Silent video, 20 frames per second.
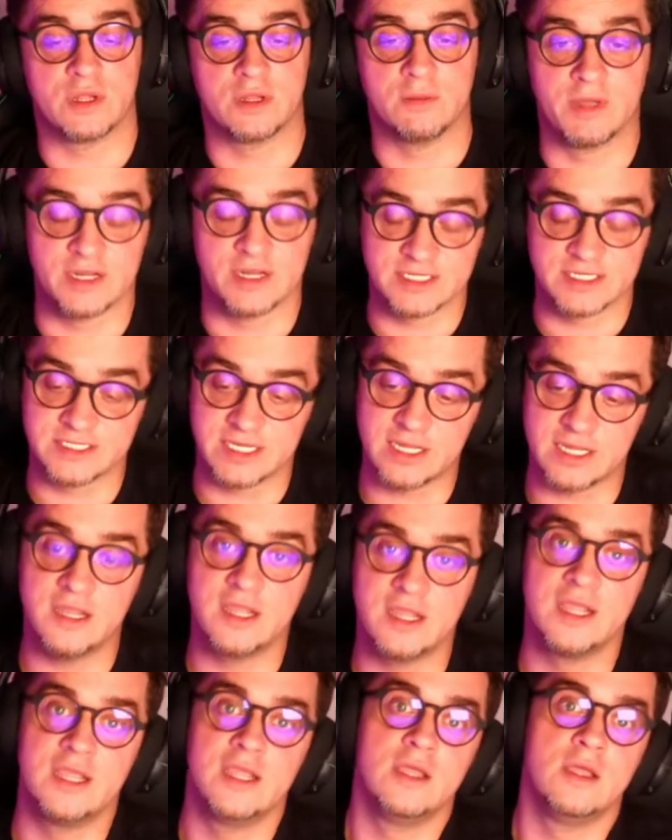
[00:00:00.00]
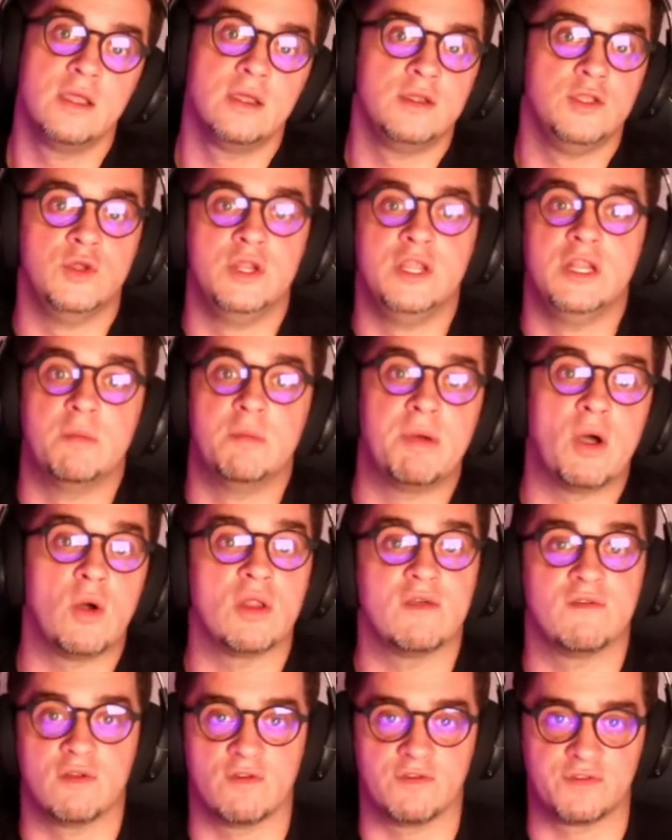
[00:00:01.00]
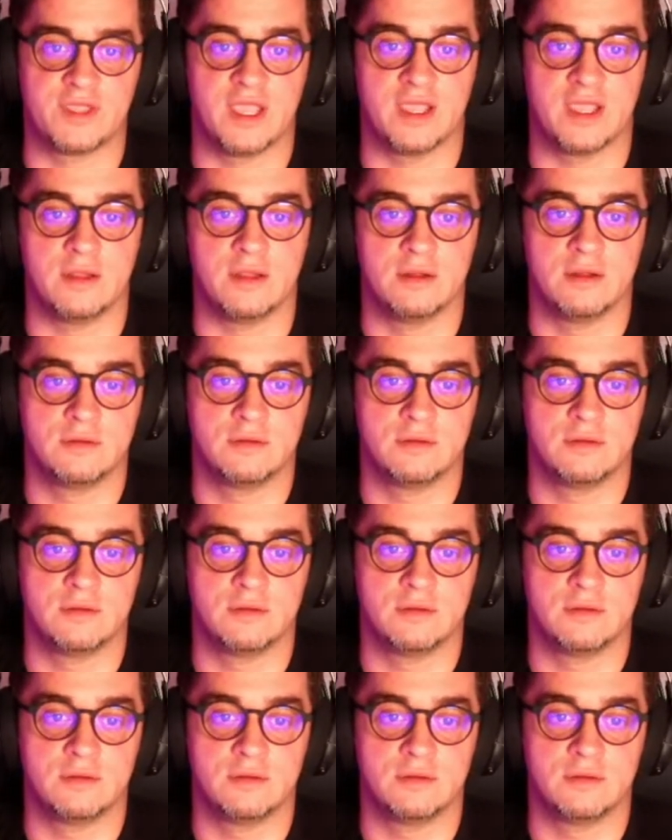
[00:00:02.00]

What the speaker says: better said, you need the power level of 10.